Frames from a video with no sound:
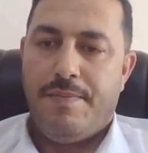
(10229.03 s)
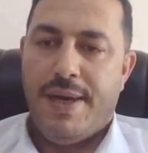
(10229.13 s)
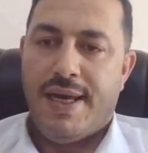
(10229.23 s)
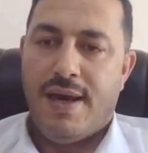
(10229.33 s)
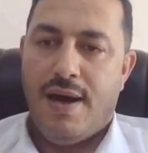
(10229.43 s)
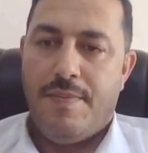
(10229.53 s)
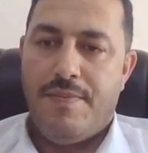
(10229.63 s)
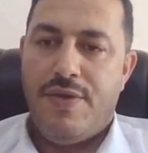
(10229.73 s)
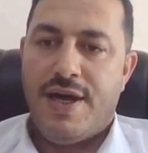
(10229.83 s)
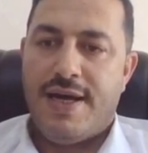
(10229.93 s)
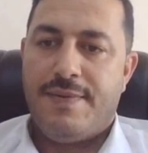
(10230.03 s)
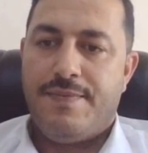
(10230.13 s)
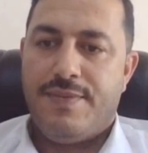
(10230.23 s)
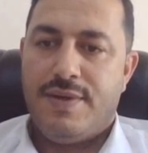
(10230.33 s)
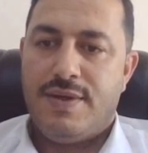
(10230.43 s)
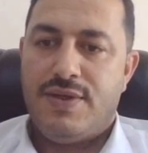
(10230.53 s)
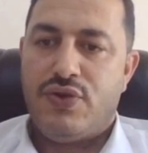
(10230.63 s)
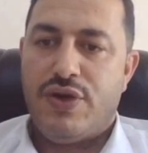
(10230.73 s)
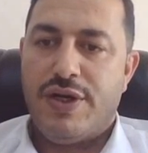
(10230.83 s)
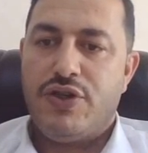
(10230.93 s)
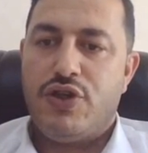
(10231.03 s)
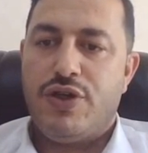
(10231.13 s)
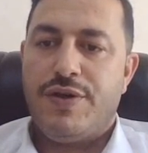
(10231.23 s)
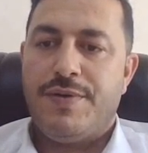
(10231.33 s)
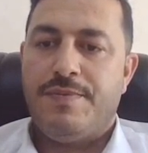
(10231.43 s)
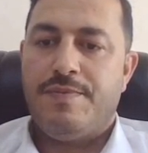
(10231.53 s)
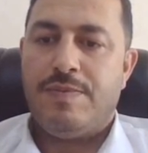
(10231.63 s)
pick up the structure.